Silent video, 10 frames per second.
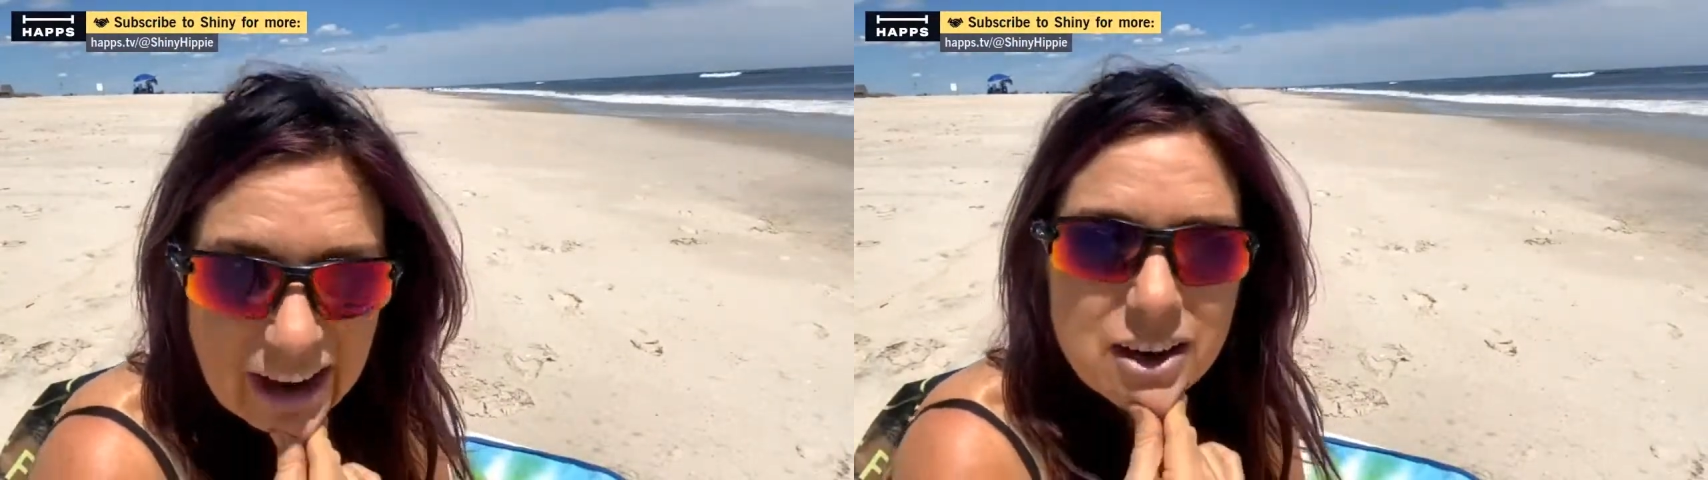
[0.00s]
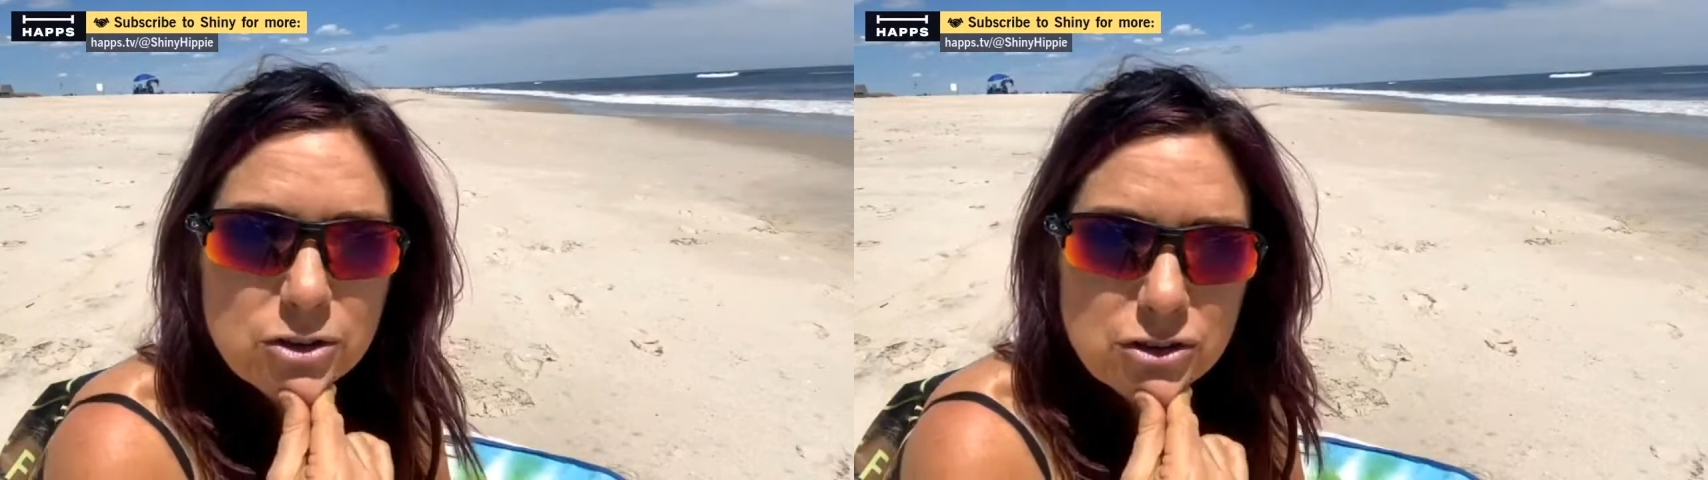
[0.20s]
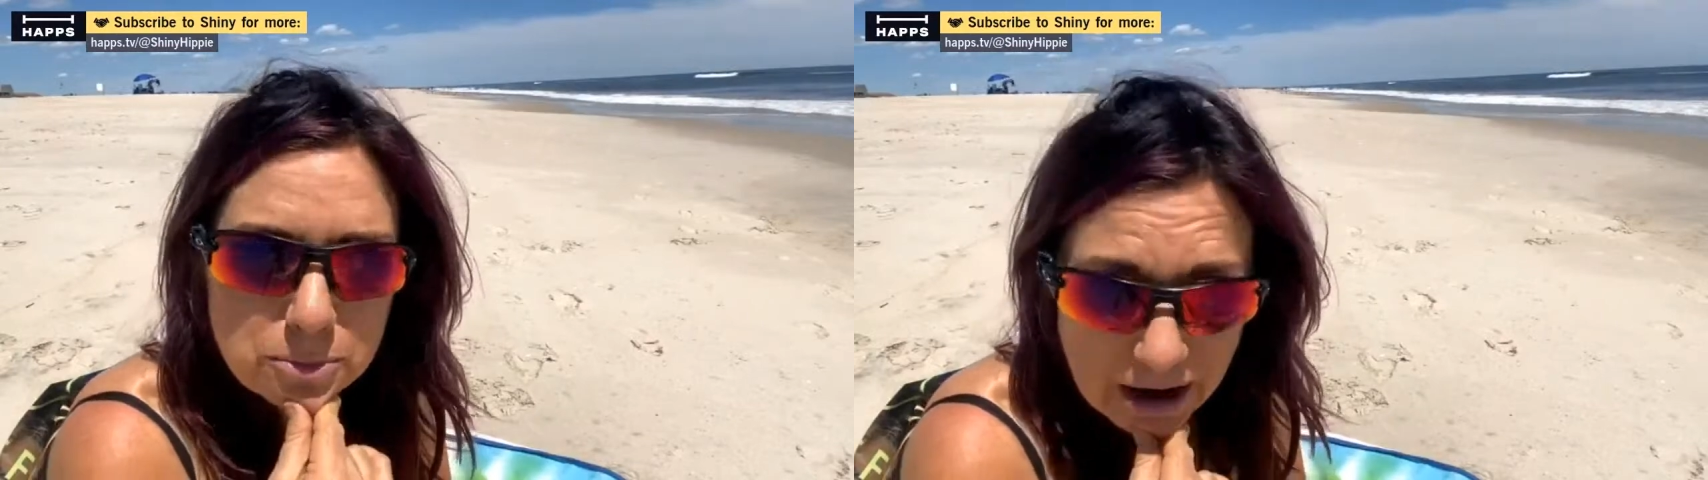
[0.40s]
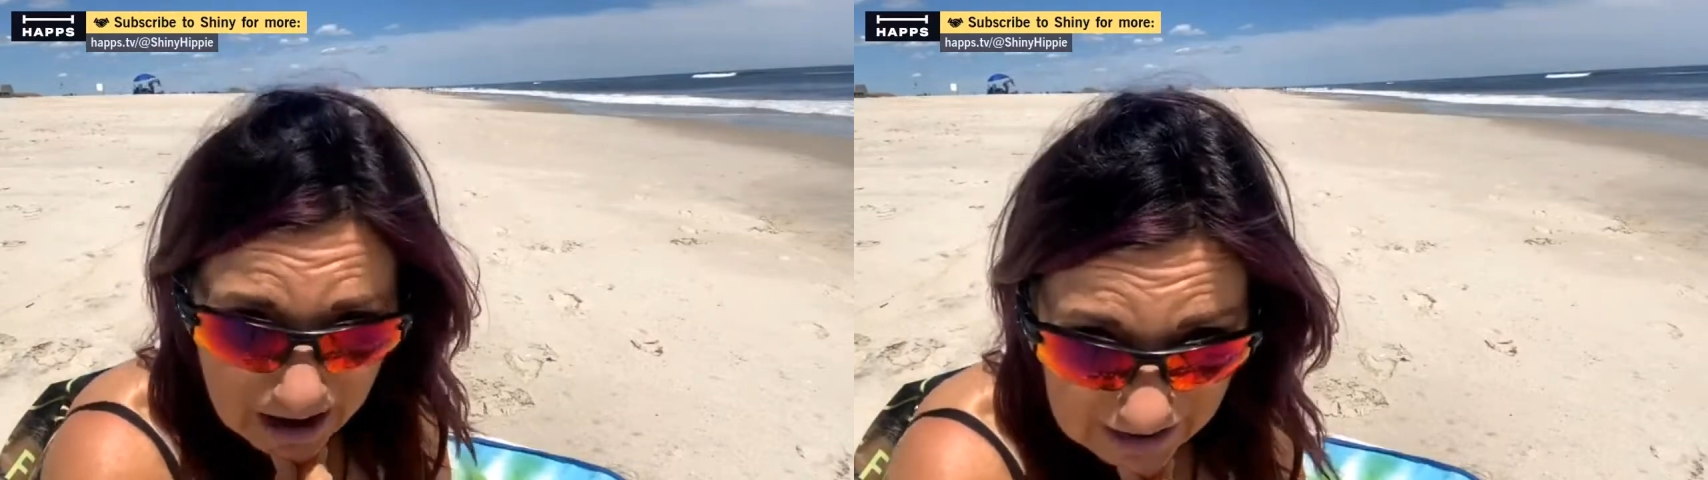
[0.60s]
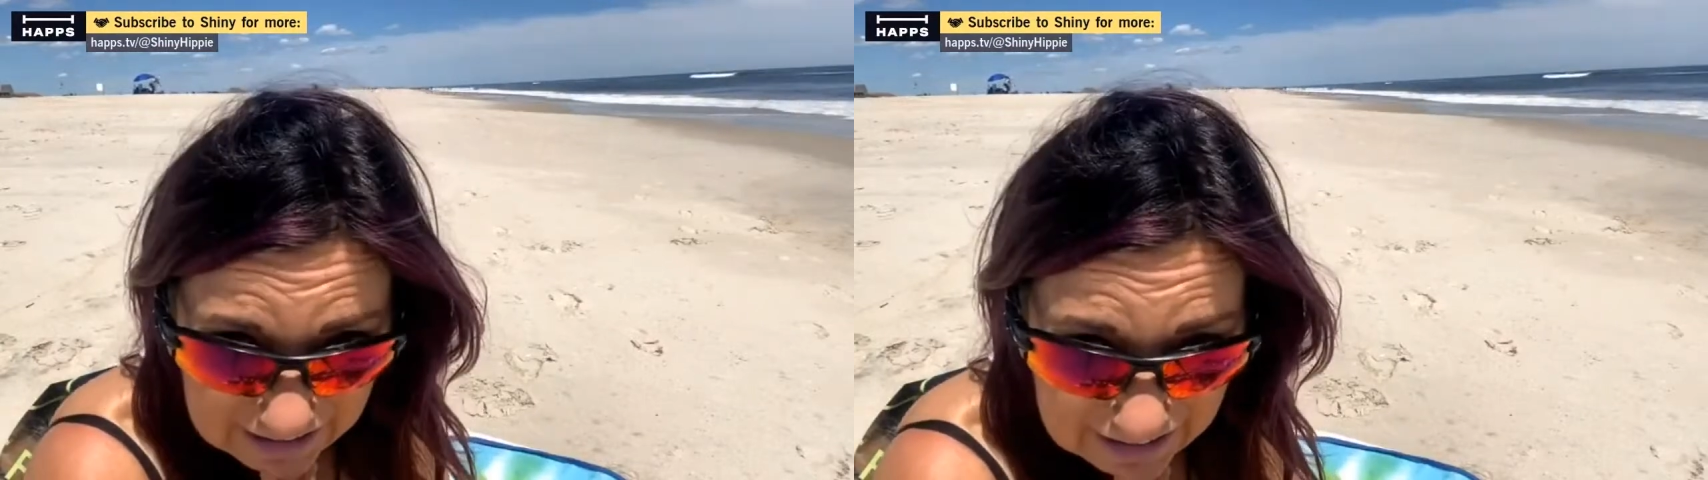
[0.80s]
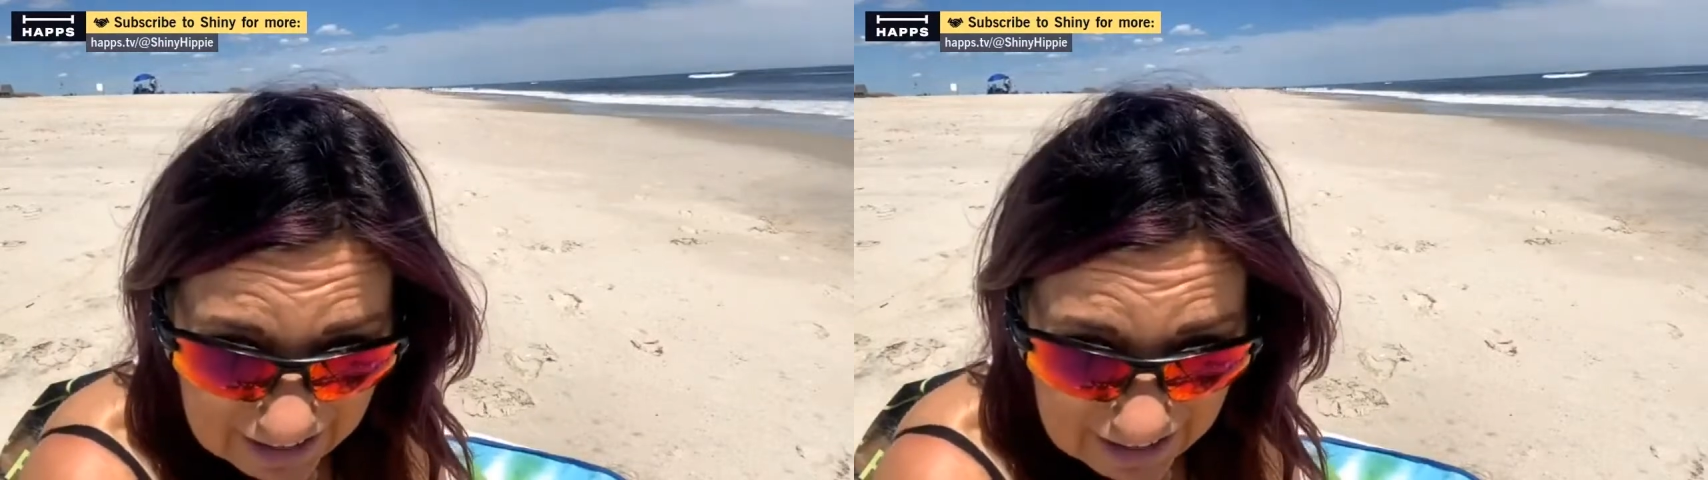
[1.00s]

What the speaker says: El Shabazz